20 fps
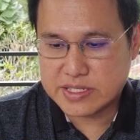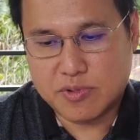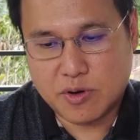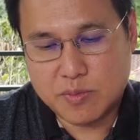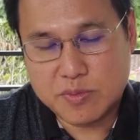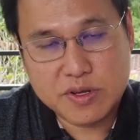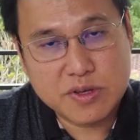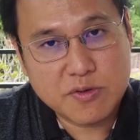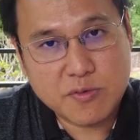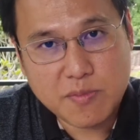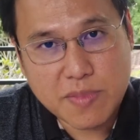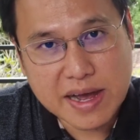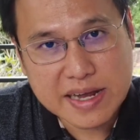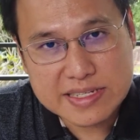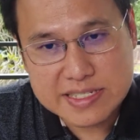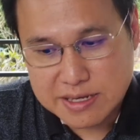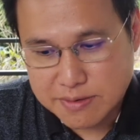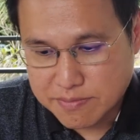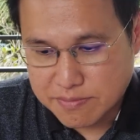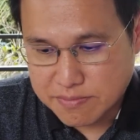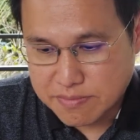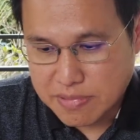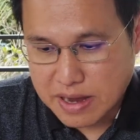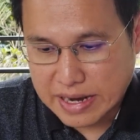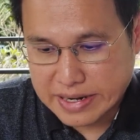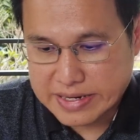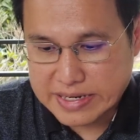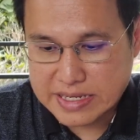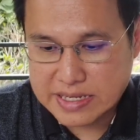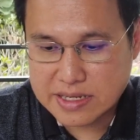Probably we'll buy some
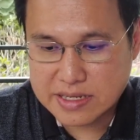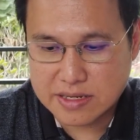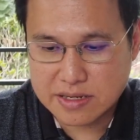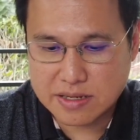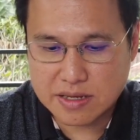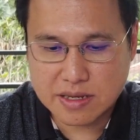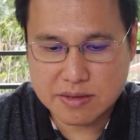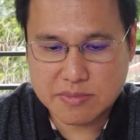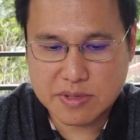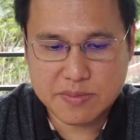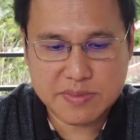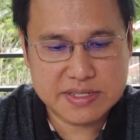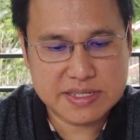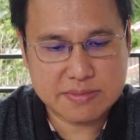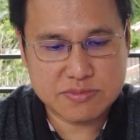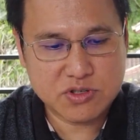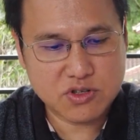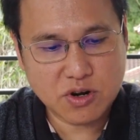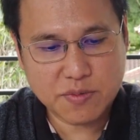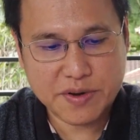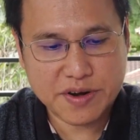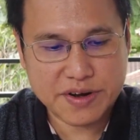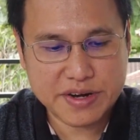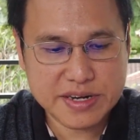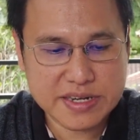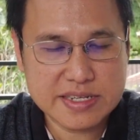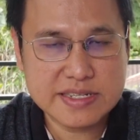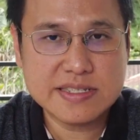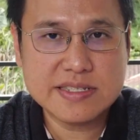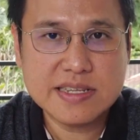honey and maybe some
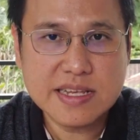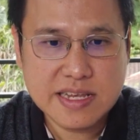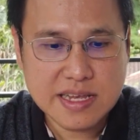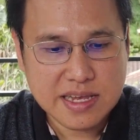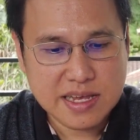strawberries